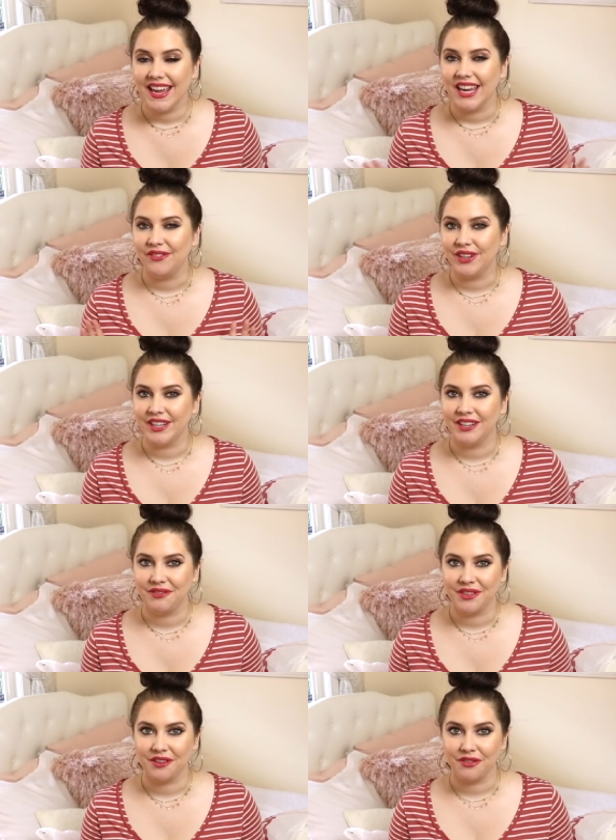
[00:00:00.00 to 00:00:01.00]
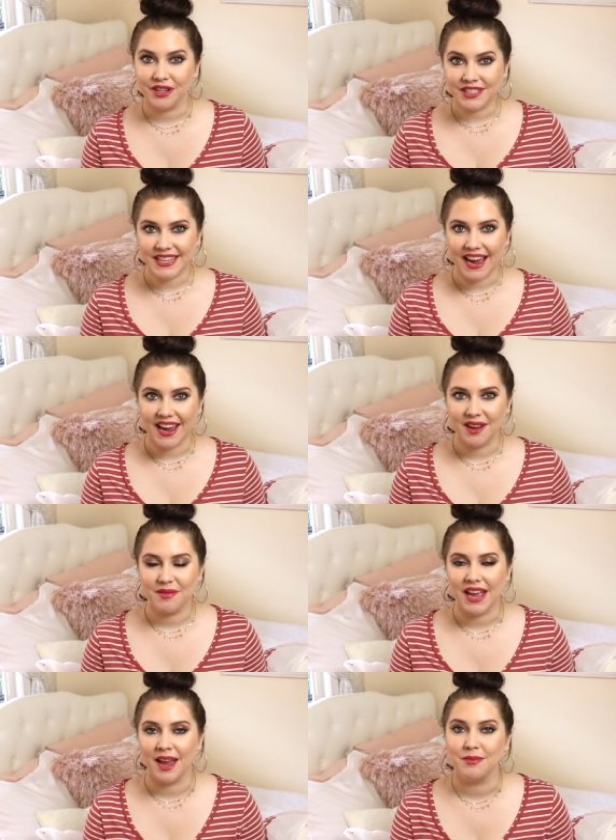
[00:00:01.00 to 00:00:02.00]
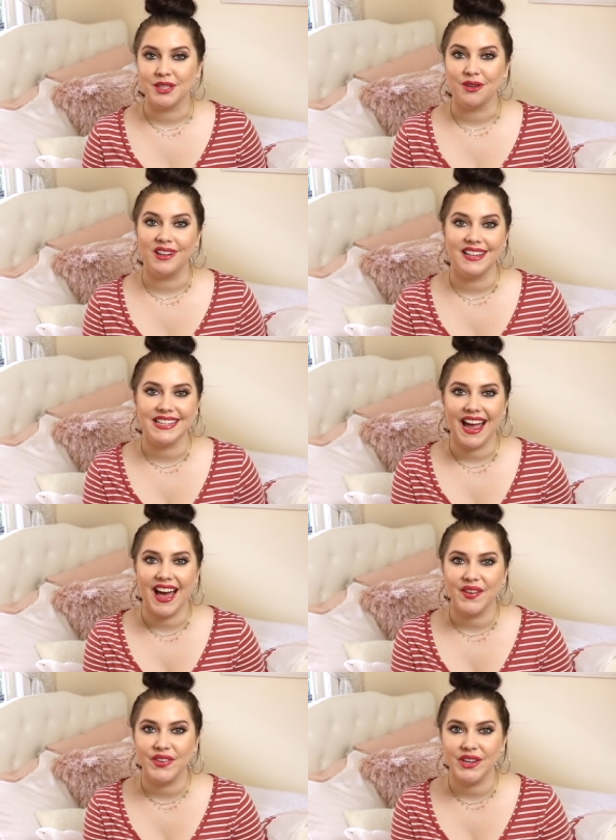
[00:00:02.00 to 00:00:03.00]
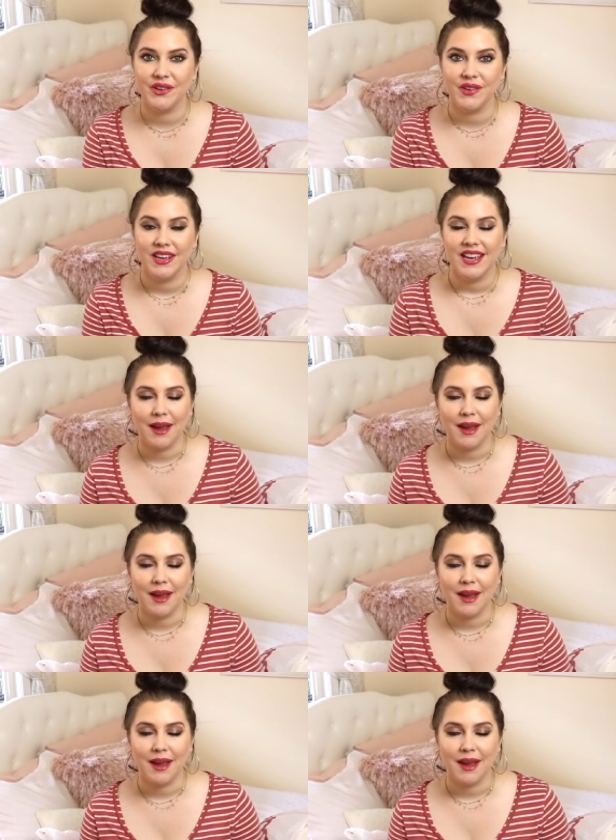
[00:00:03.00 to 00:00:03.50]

If you're here for the first time, I'm so glad to have you.